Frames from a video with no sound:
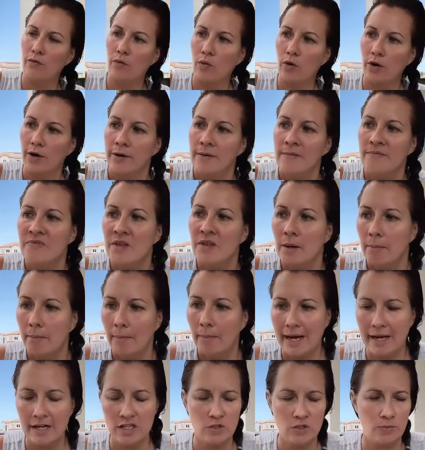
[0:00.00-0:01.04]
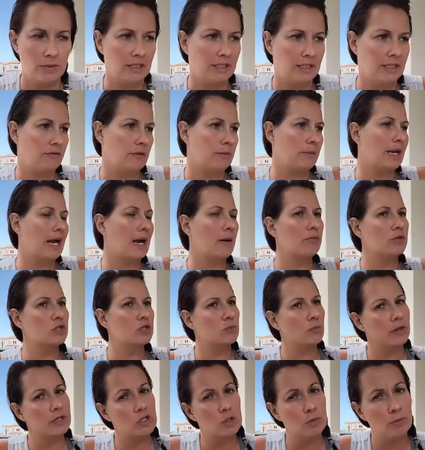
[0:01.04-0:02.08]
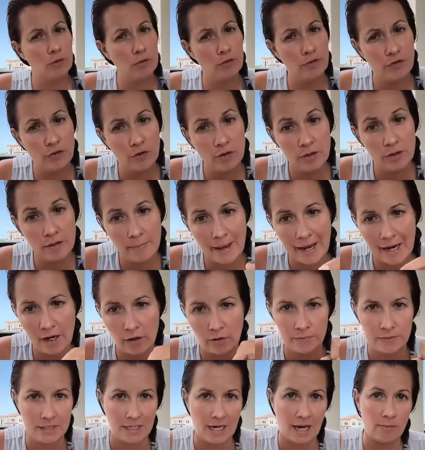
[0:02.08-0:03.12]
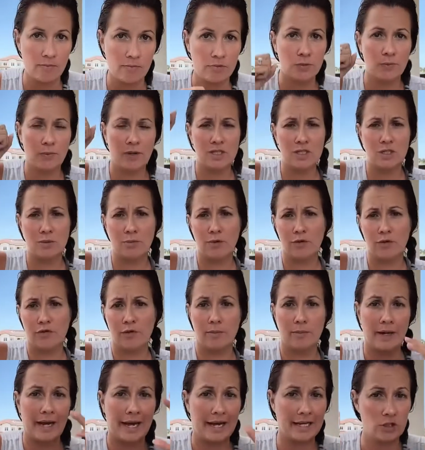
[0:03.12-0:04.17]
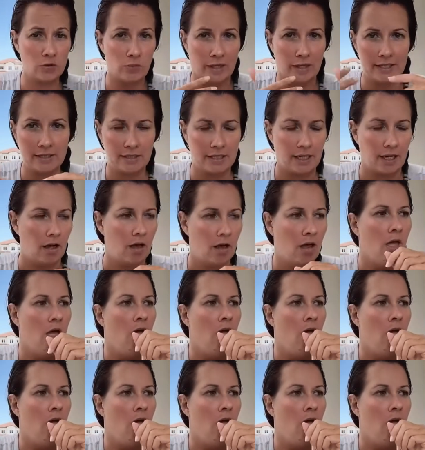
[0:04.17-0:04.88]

for my husband leaving me. I'm responsible for the bankruptcy. I'm responsible for X, Y, and Z.